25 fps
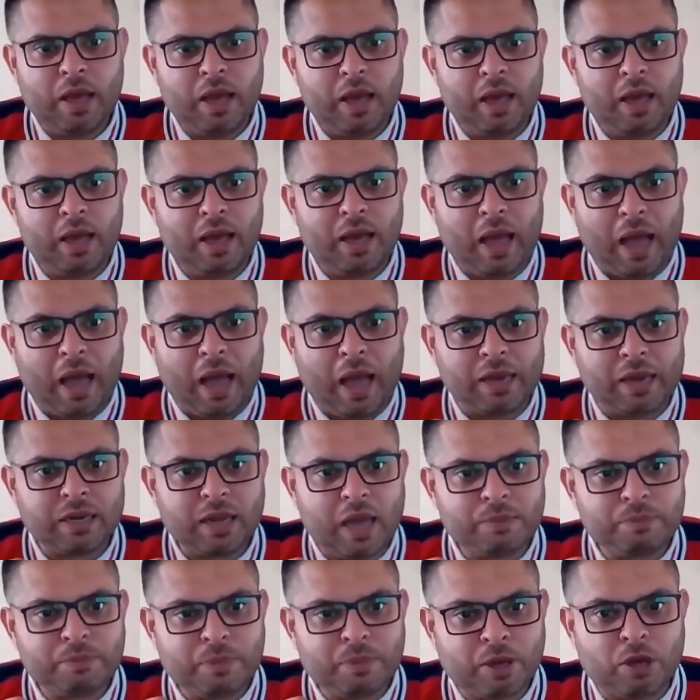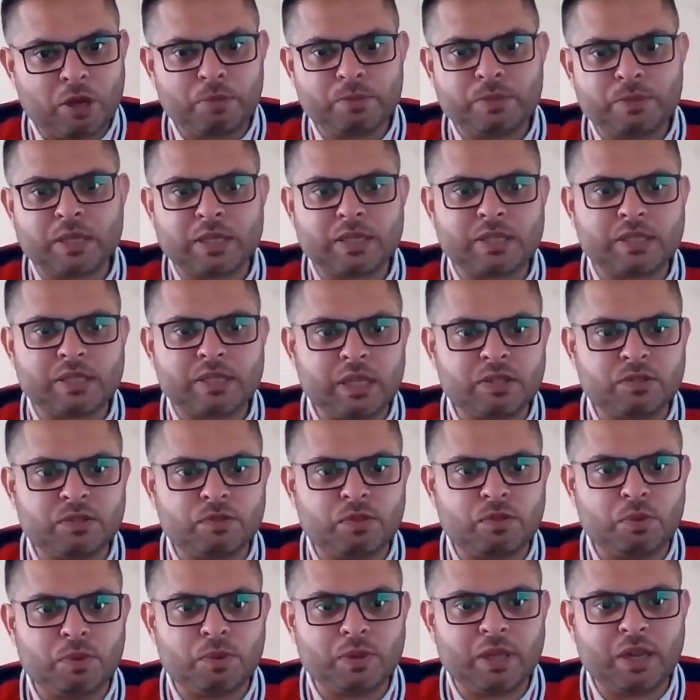and become
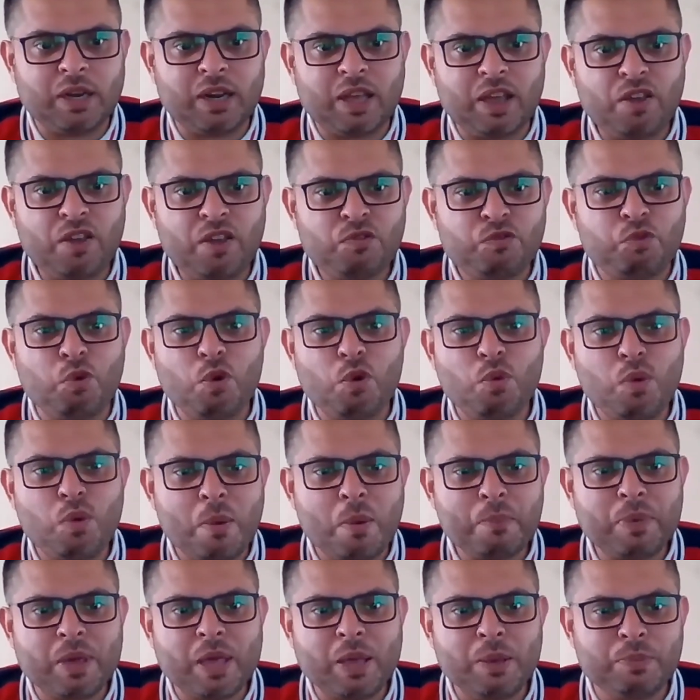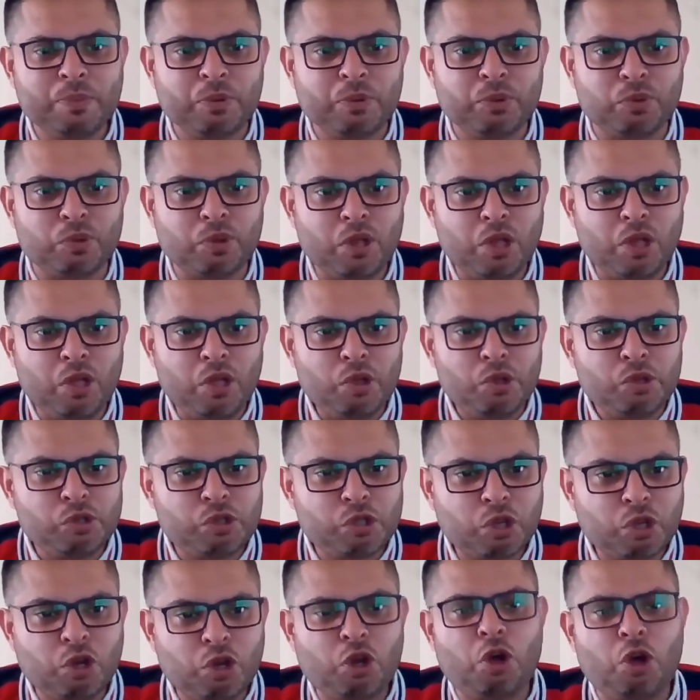successful within, if we want people
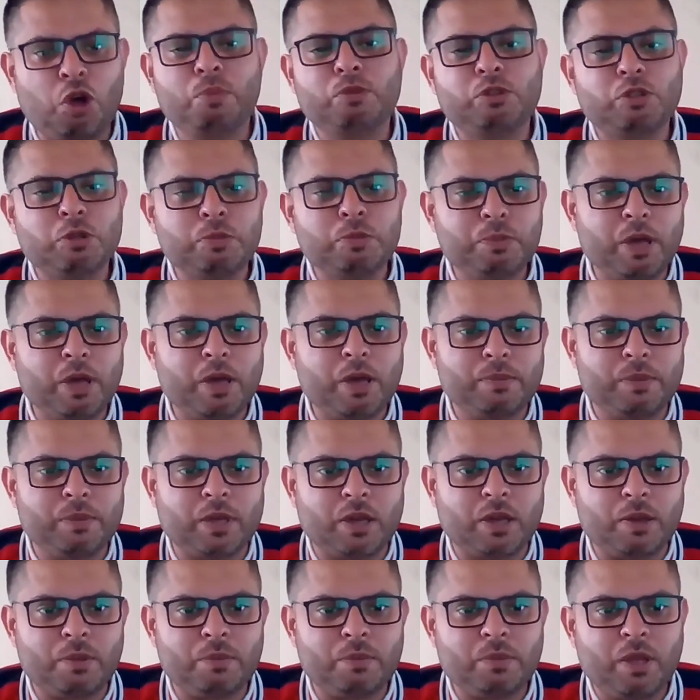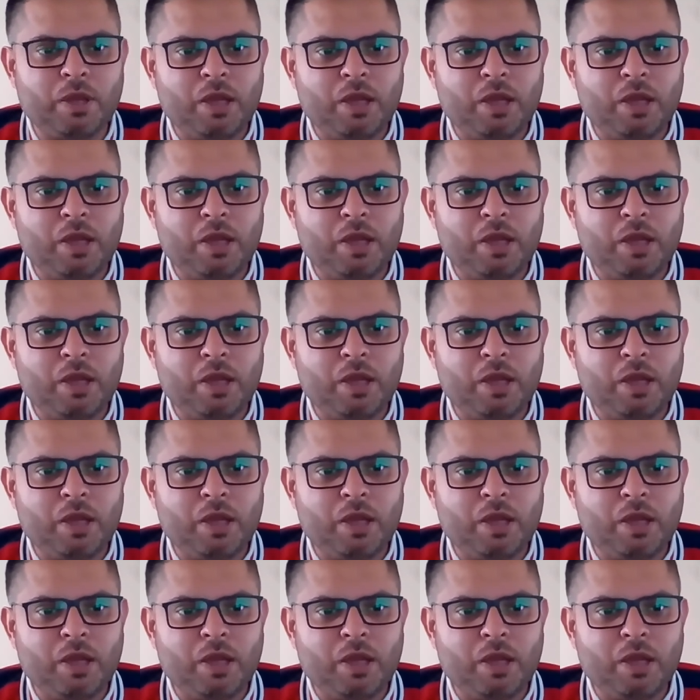to come to Birmingham,